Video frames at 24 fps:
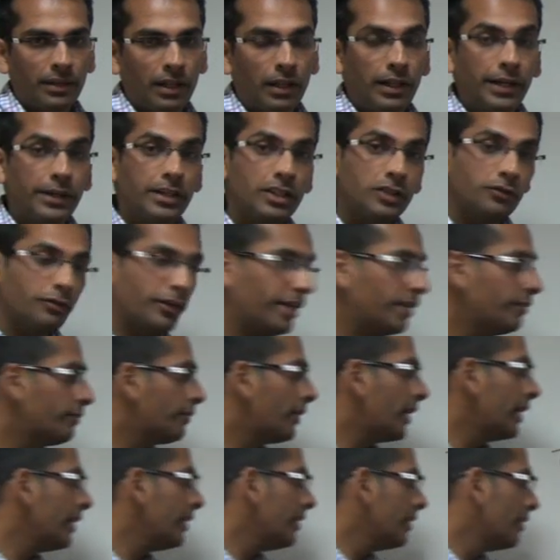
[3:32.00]
Let us
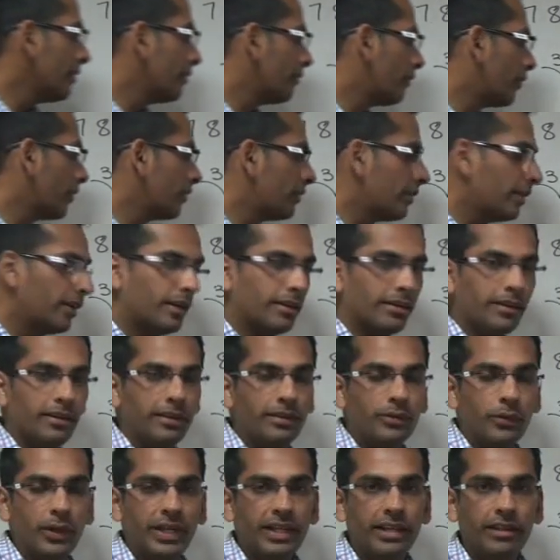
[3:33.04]
verify for
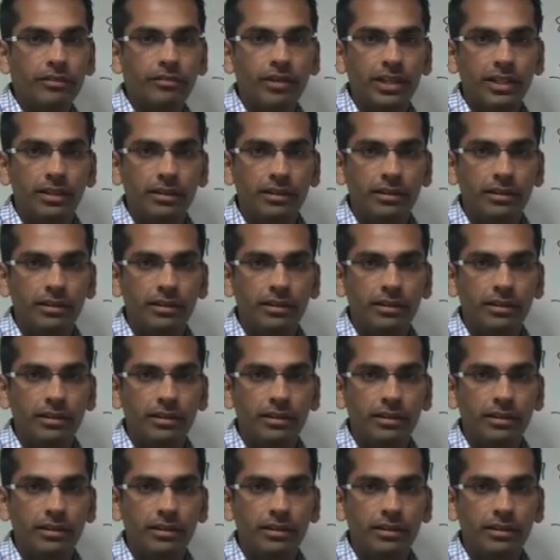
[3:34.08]
321.